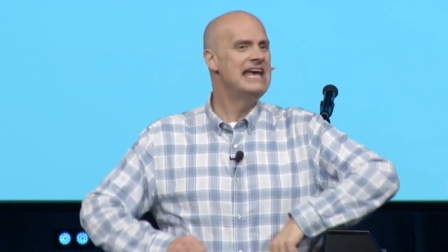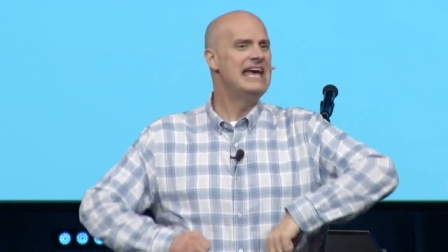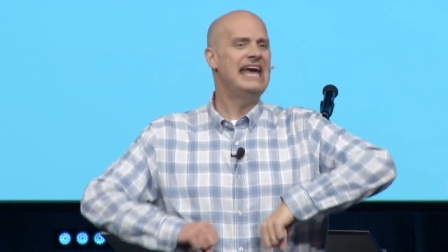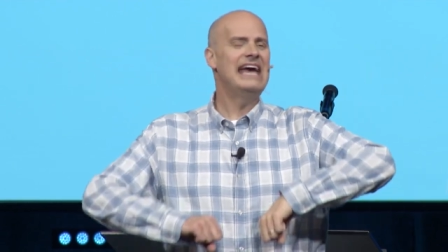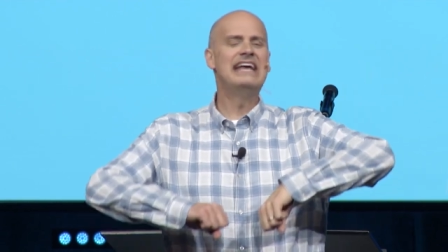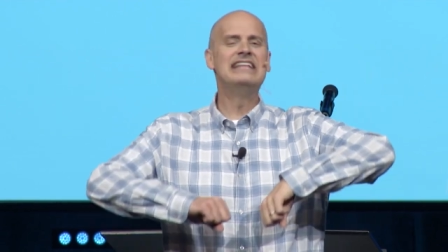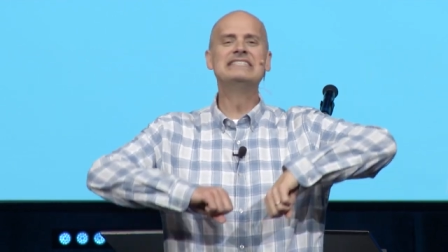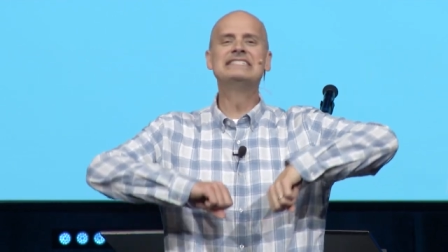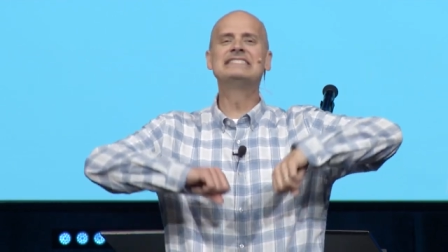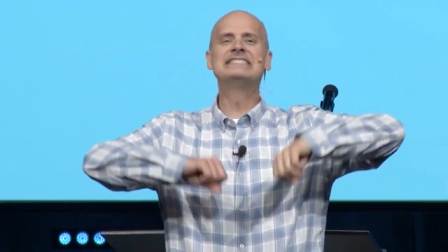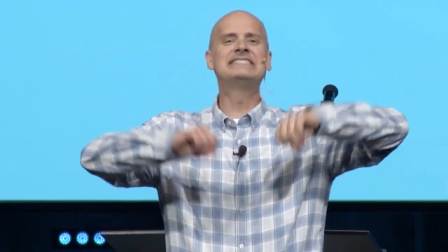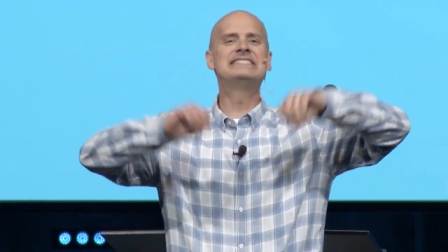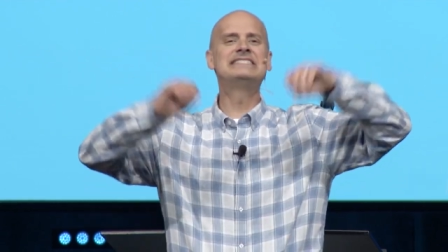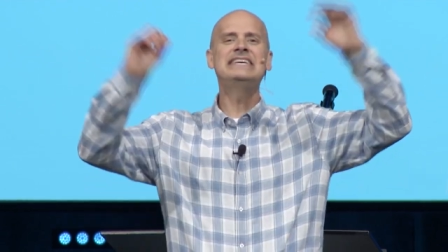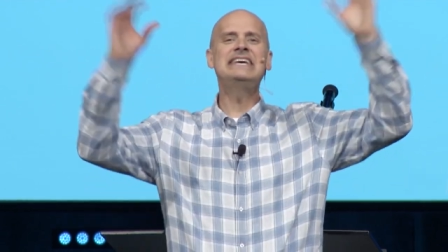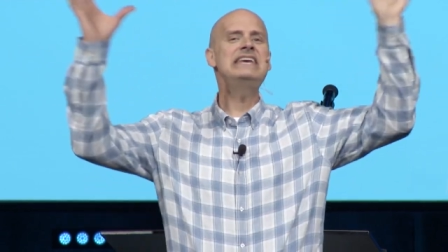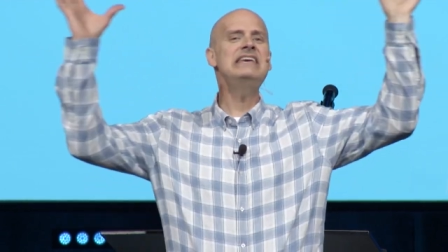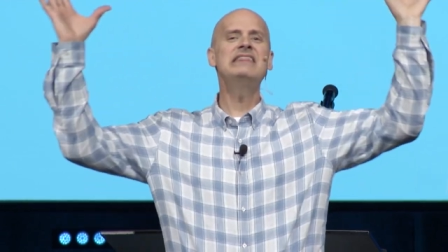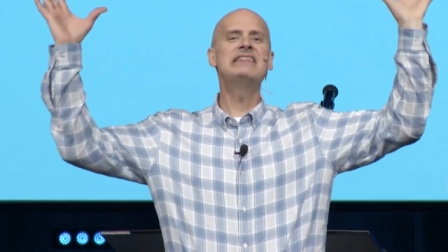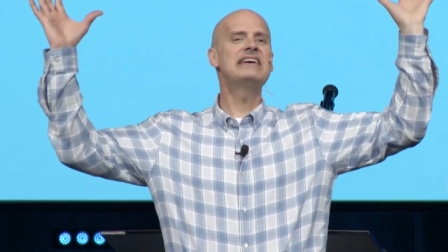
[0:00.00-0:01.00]
and
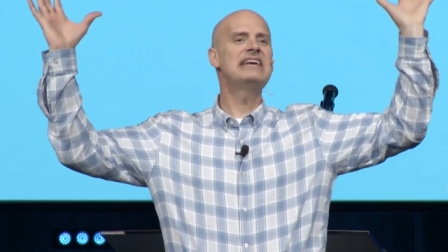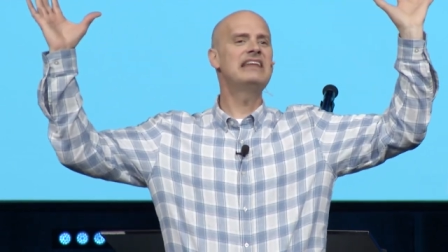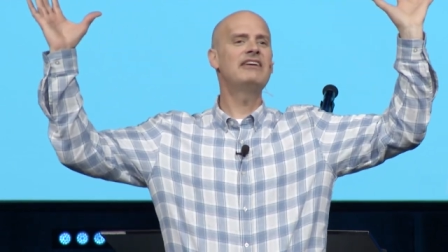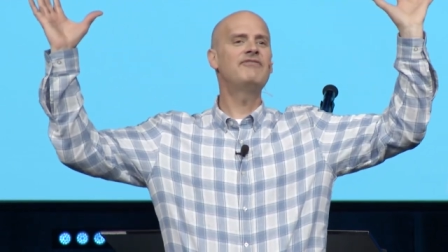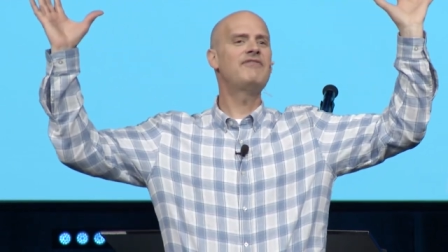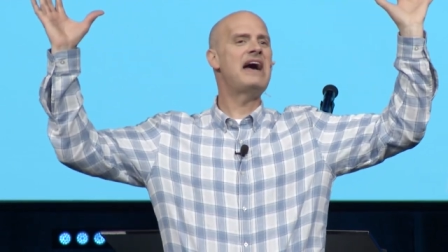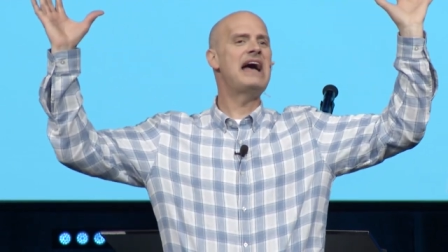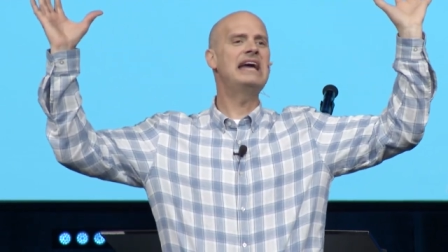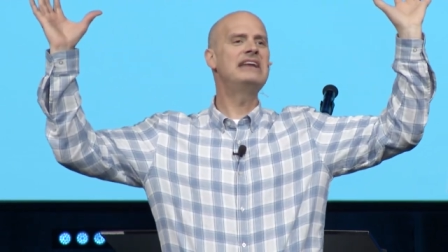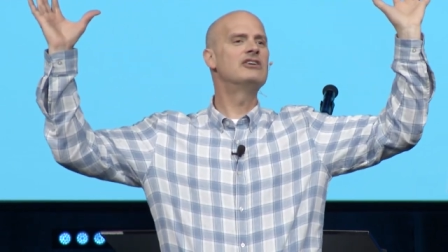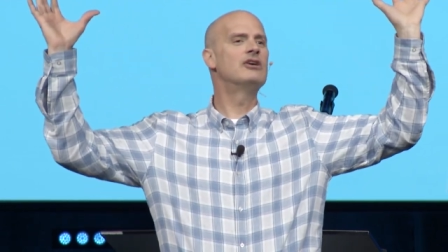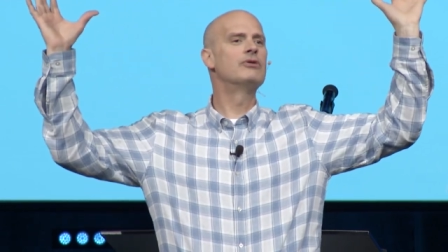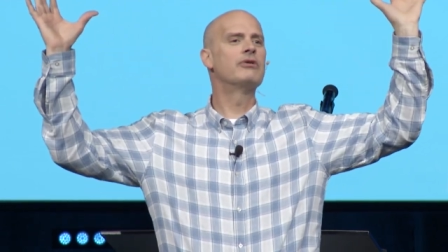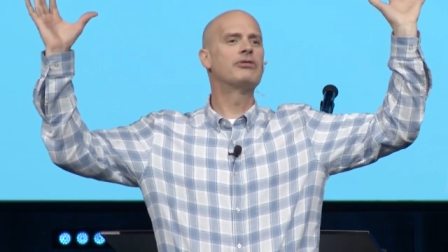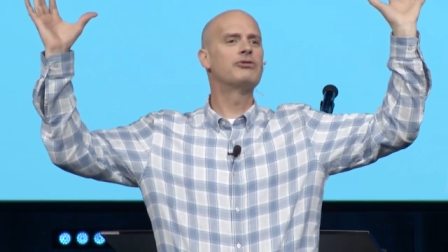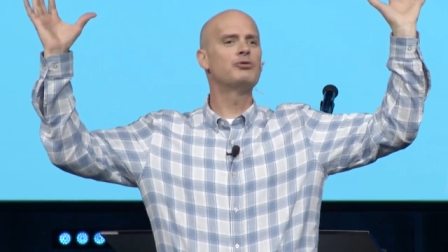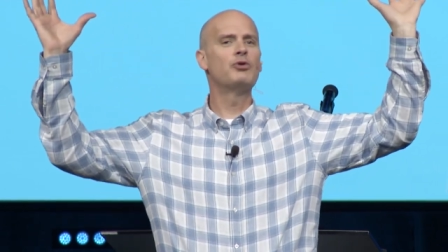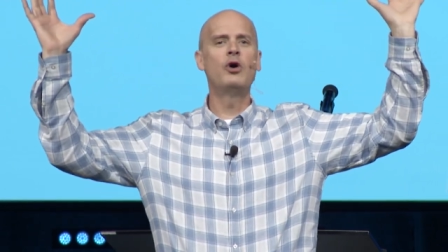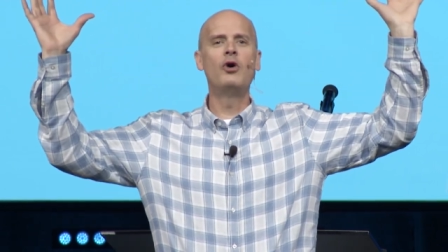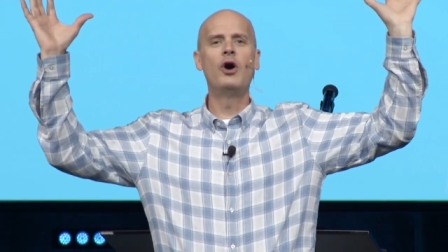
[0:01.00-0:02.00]
see then if I don't
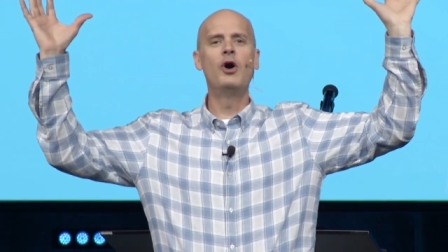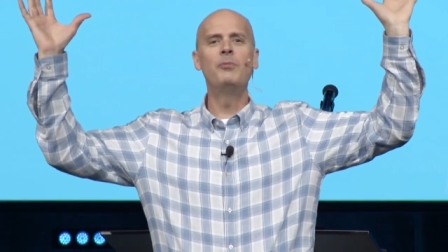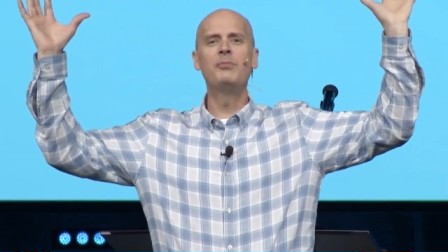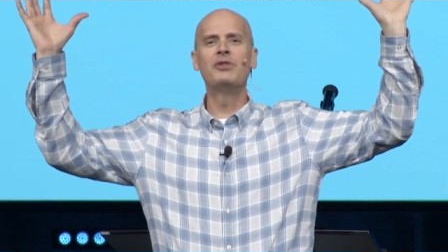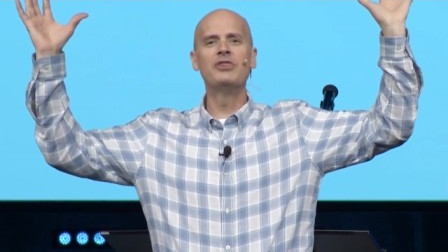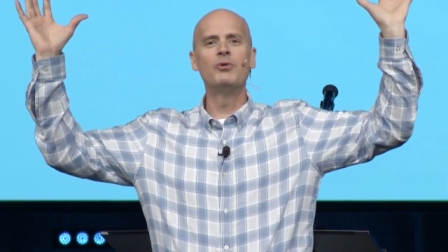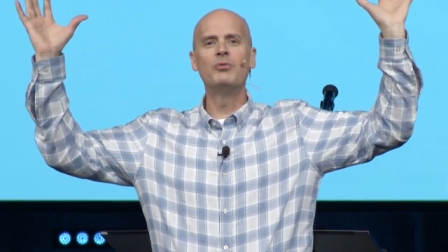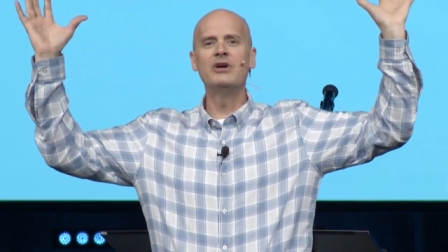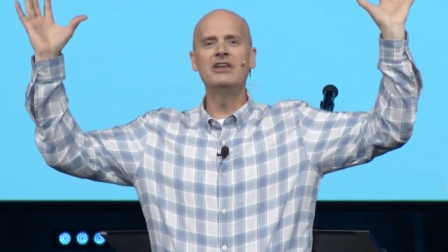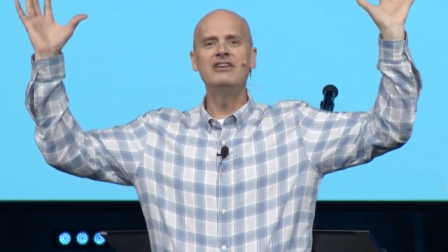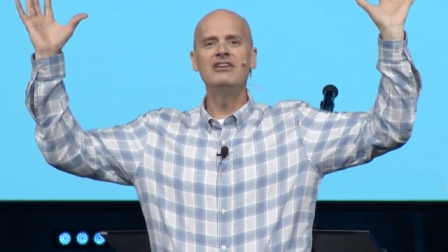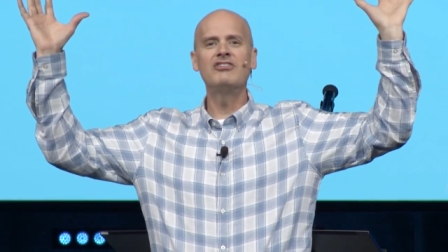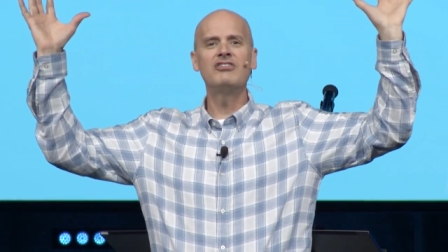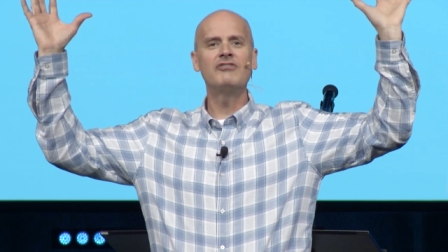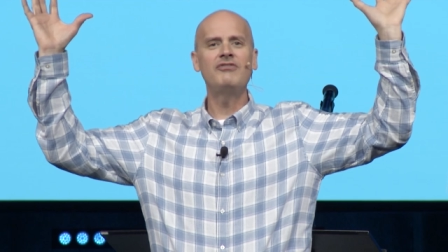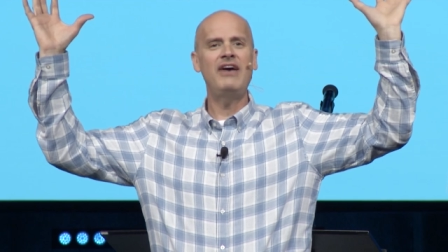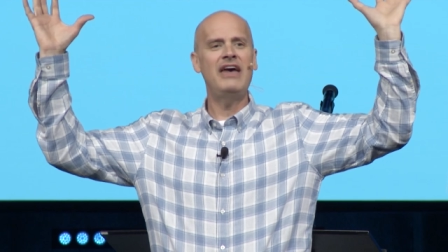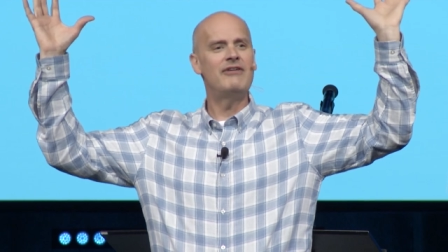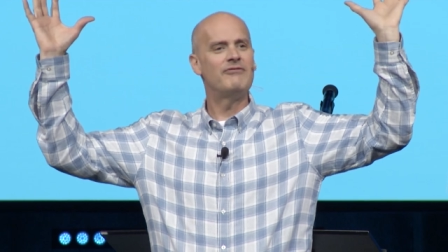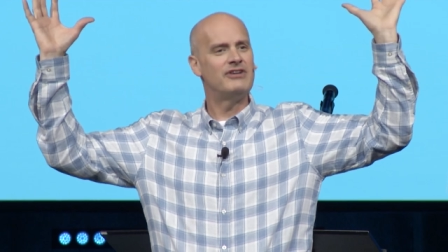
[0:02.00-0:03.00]
throw open the windows
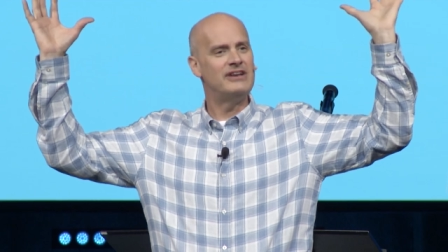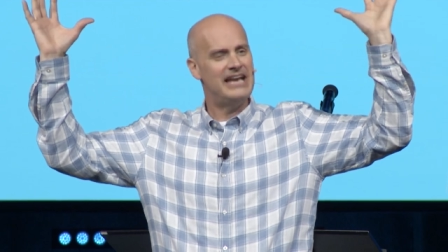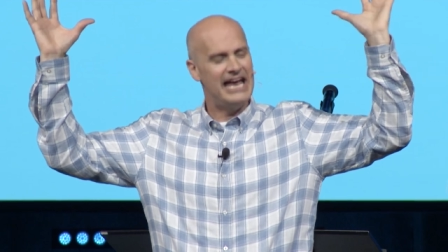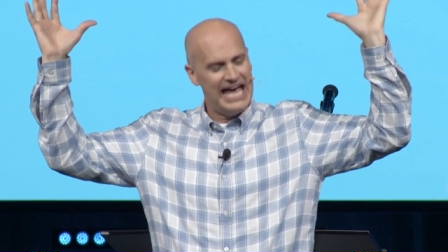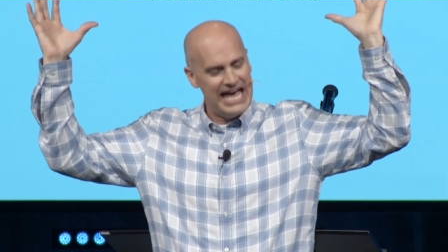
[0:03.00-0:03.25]
of heaven